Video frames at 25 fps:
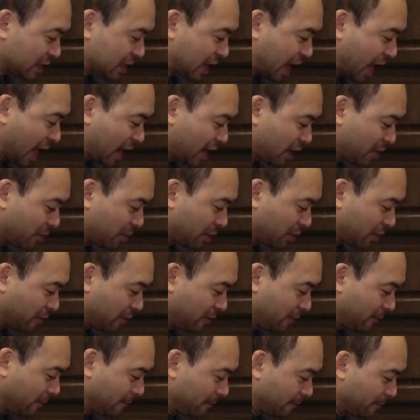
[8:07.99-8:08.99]

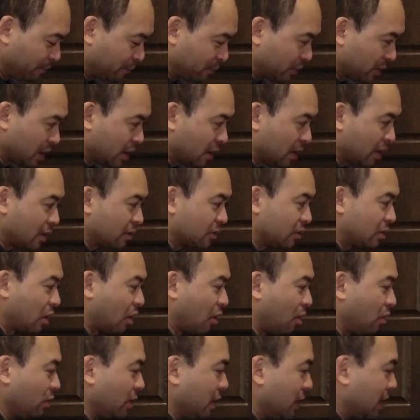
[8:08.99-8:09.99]
stackable. The
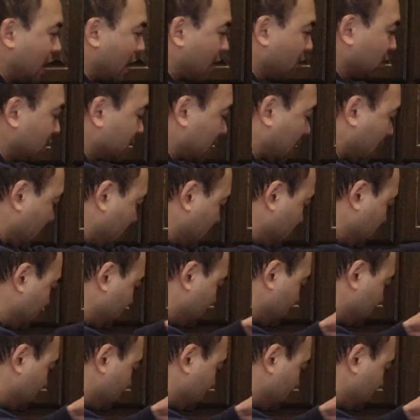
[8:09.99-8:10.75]
only downside